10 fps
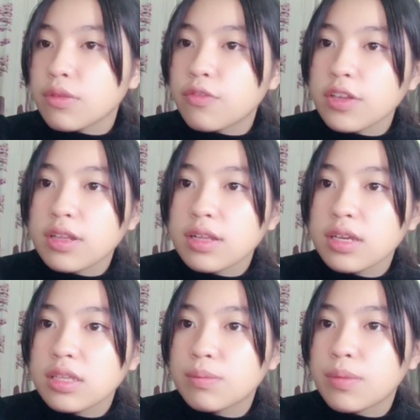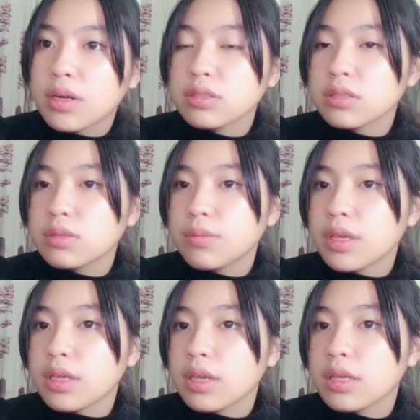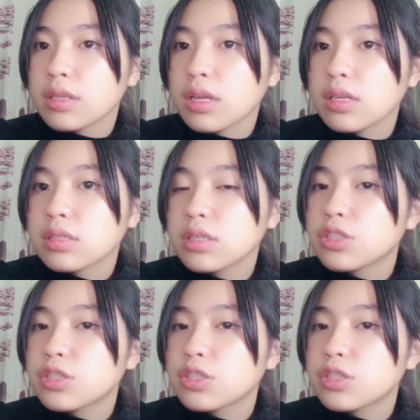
Finally, the binder makes it easy